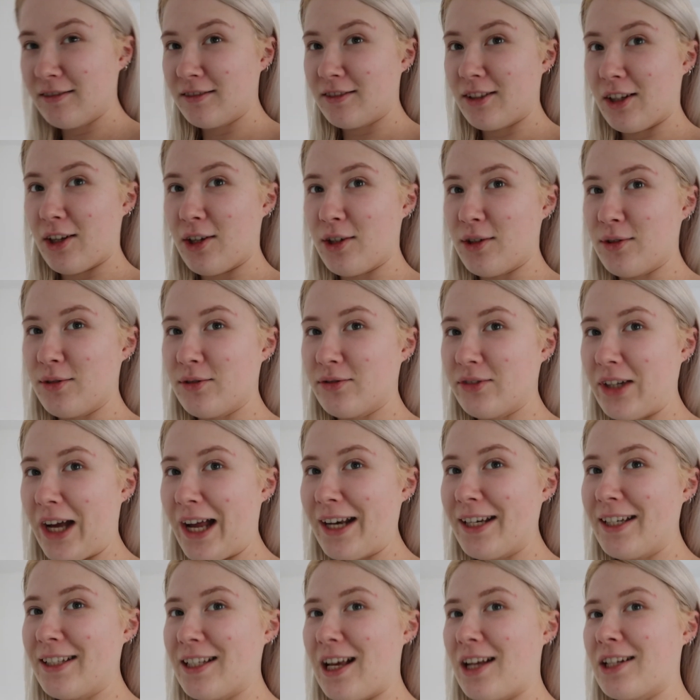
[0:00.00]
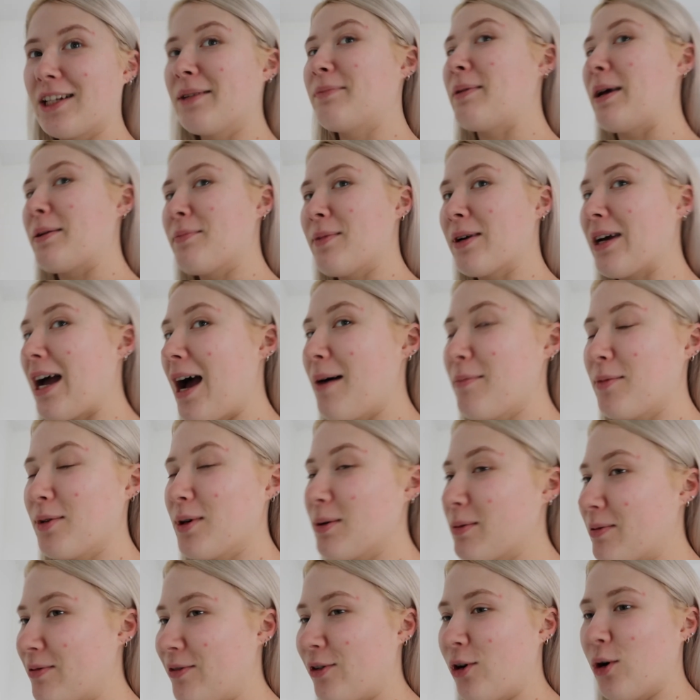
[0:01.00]
So Andy's actually picked my camera
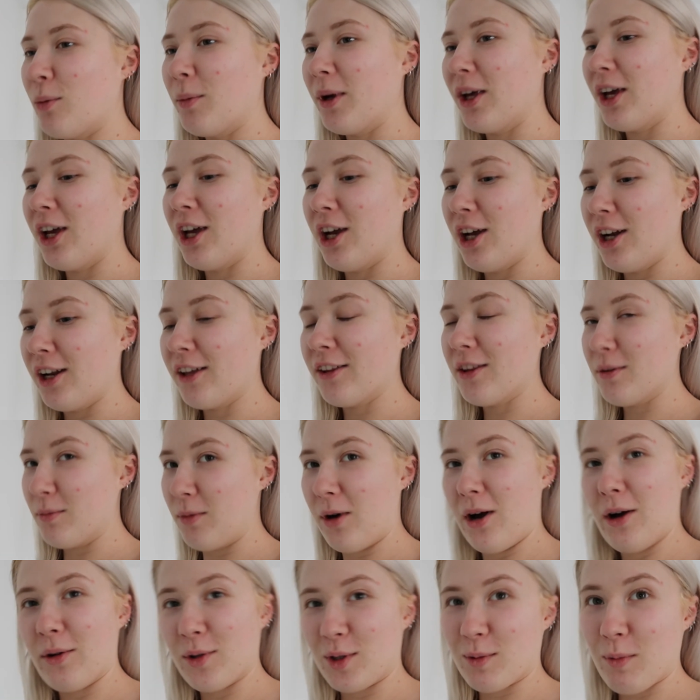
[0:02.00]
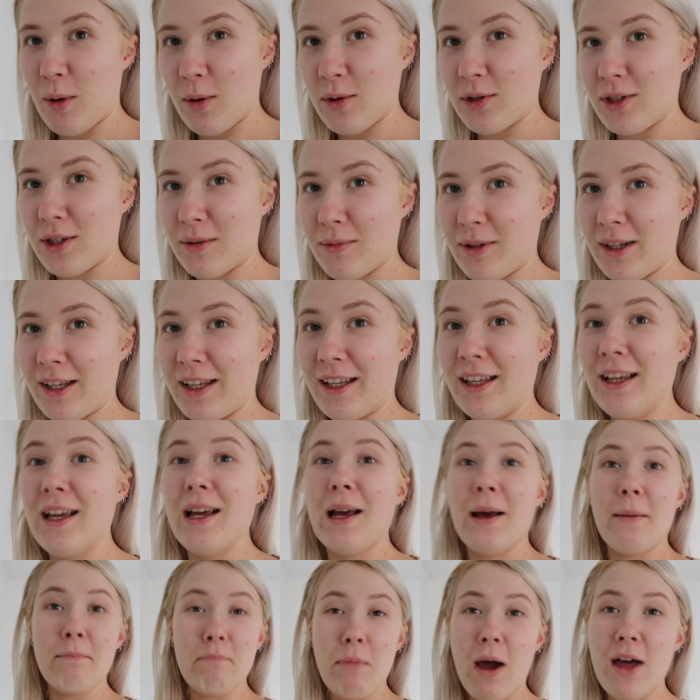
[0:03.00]
up for me earlier than what I was supposed to be.
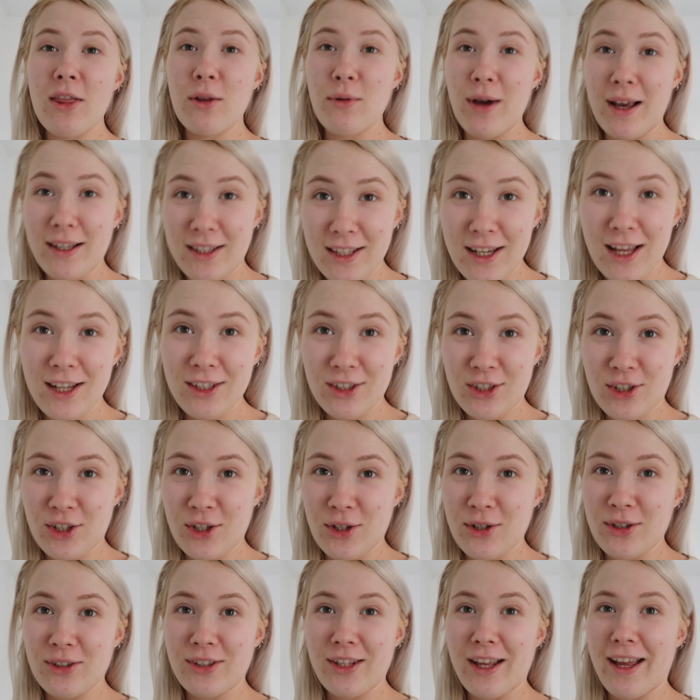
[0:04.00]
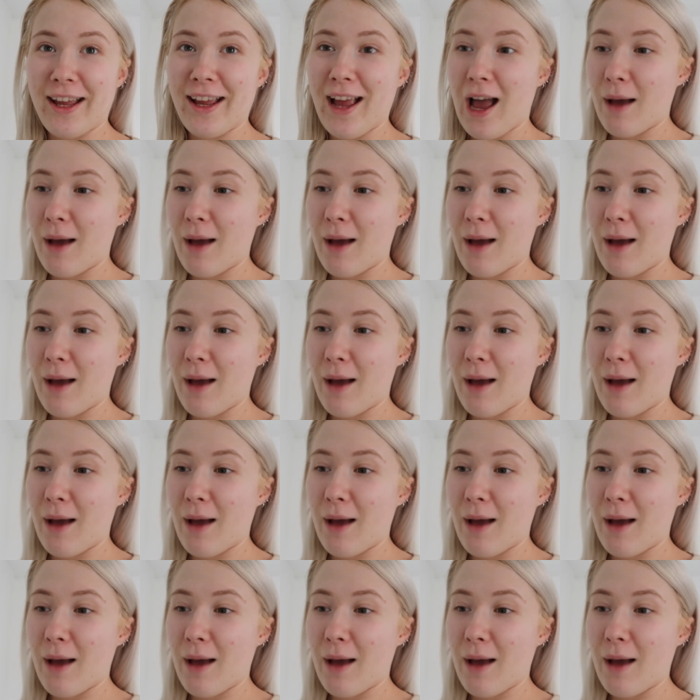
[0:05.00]
By the way, today's Tuesday.